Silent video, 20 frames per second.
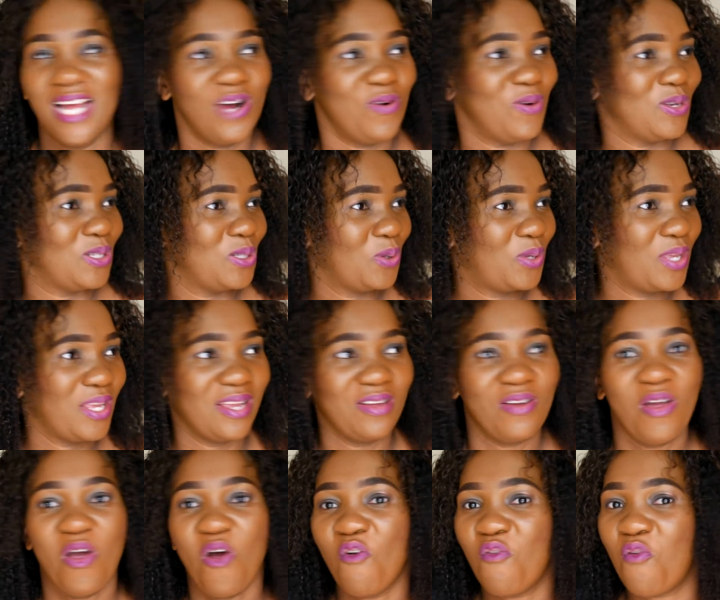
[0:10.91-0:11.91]
was looking
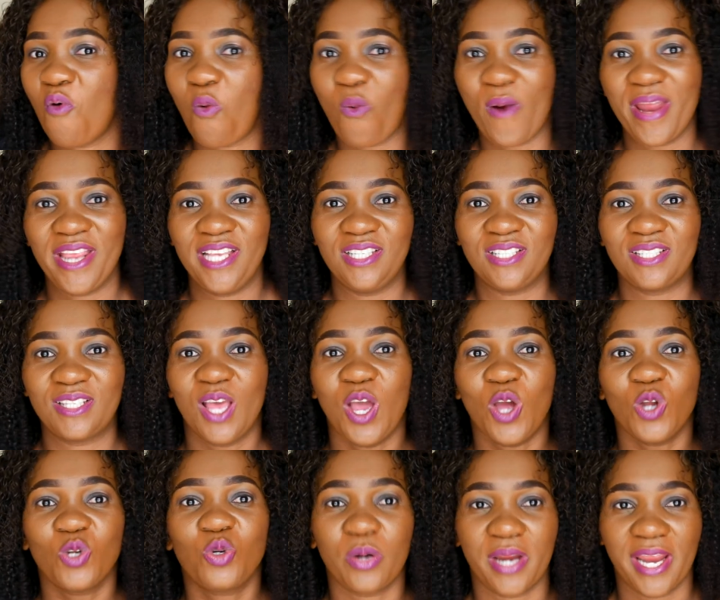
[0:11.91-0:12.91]
for ways
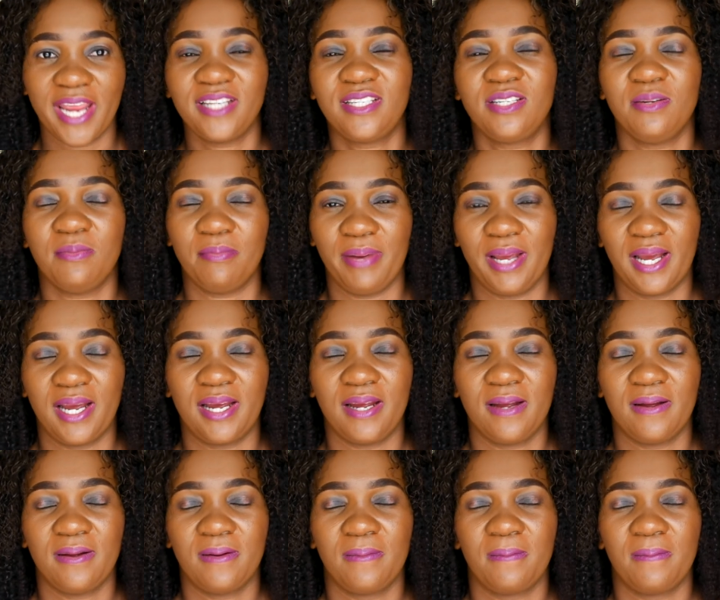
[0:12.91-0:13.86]
to hate him back.